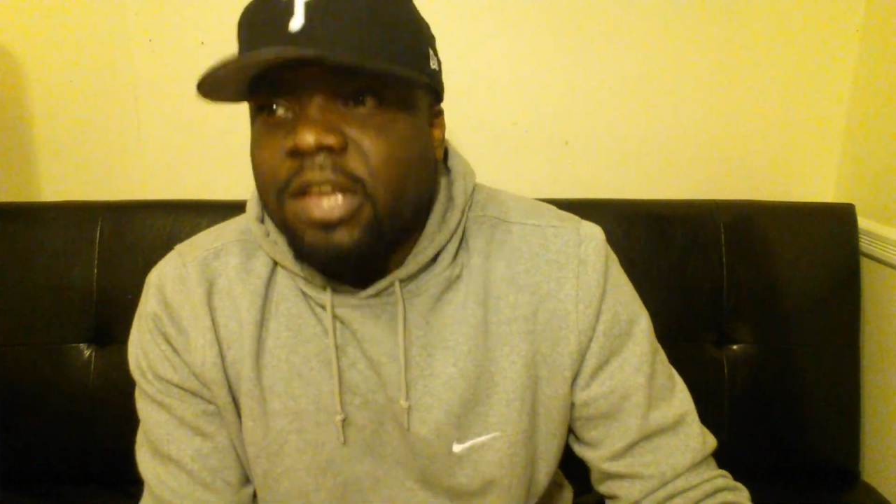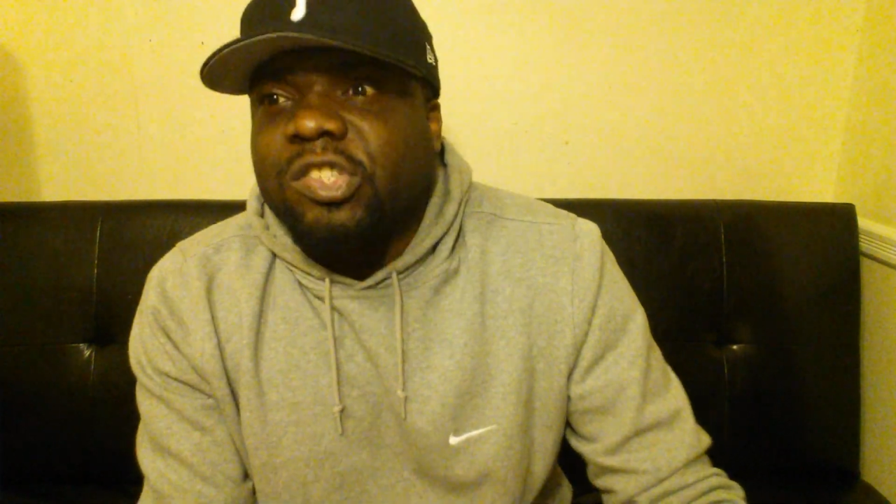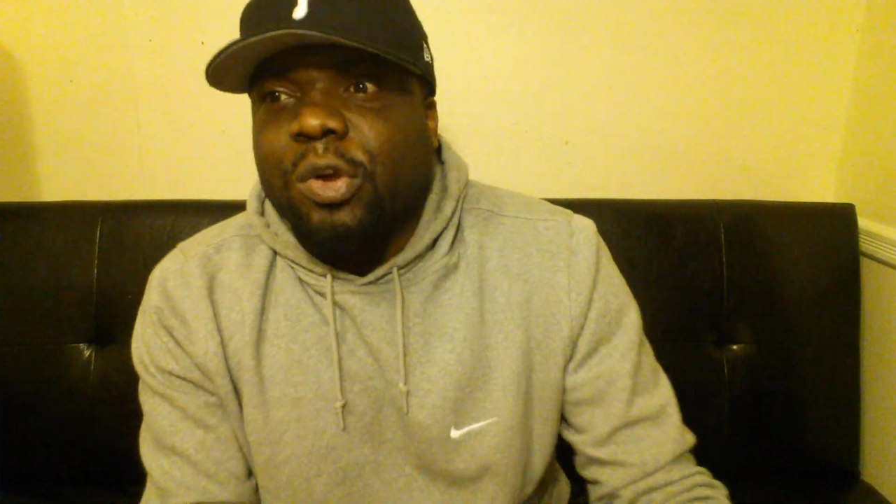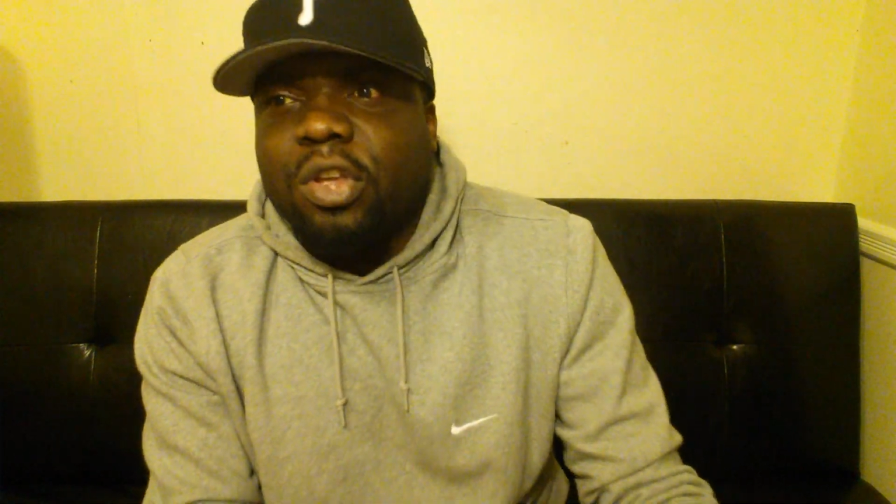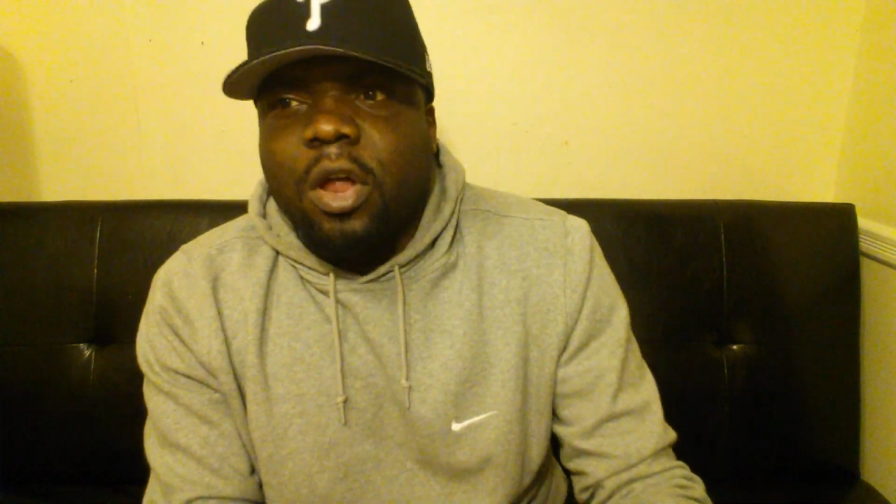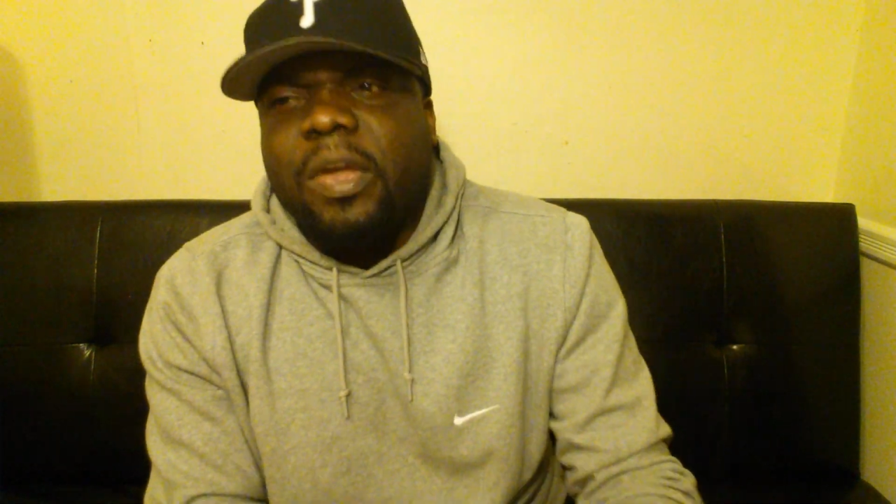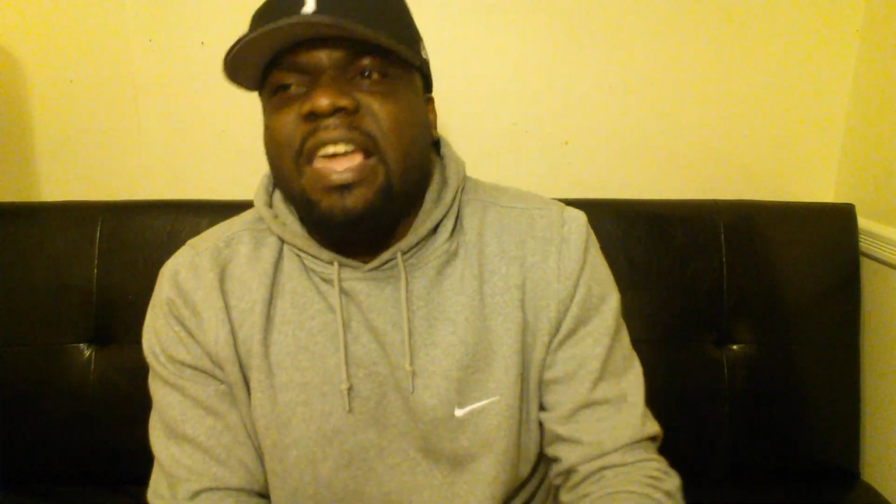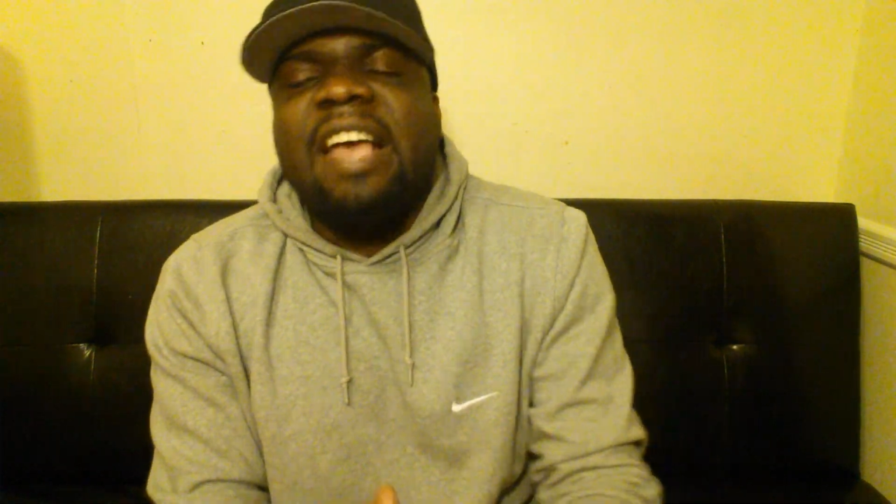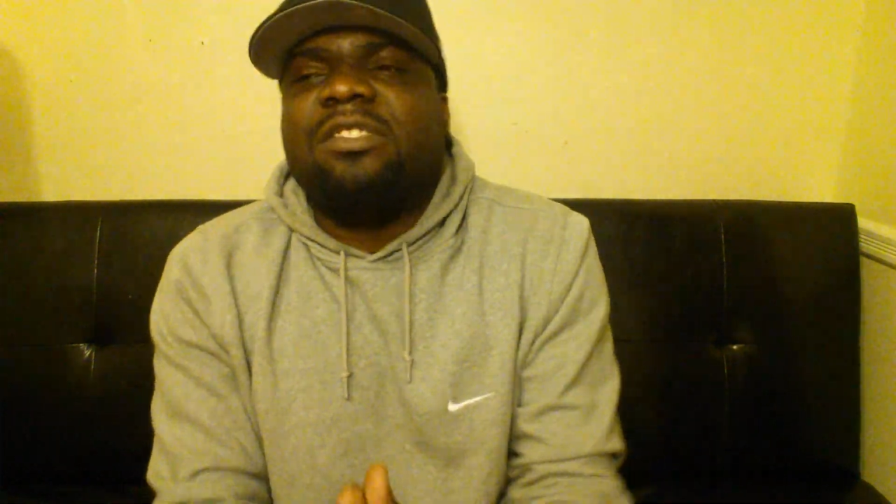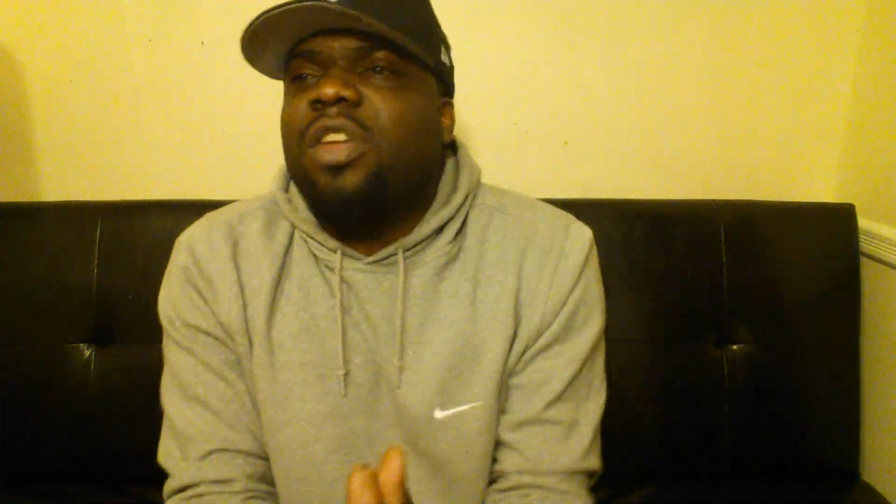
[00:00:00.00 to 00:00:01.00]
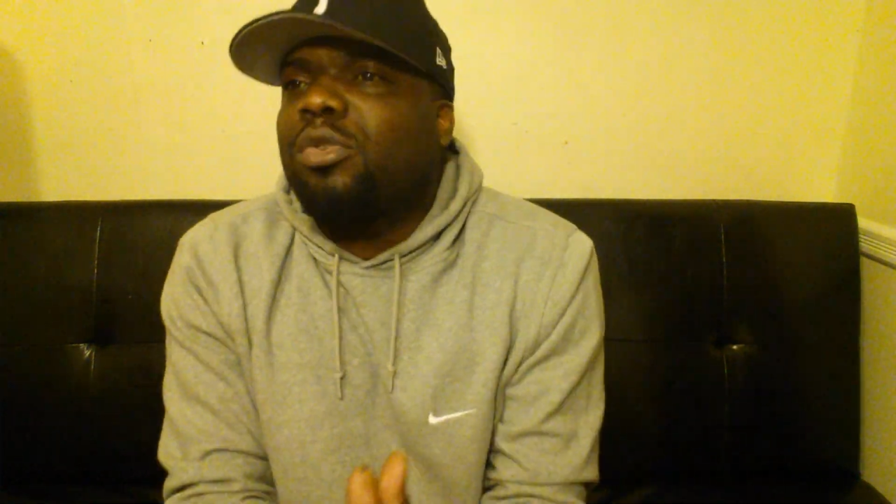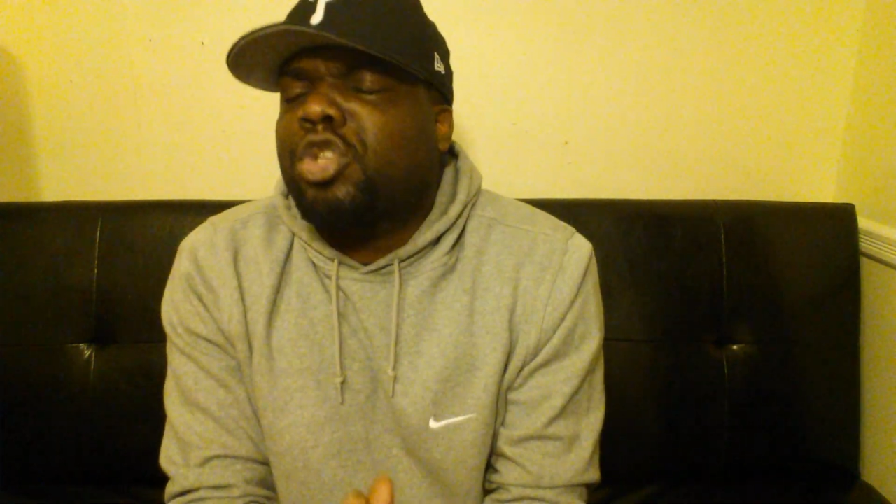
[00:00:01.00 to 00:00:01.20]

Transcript: So, you know, he has no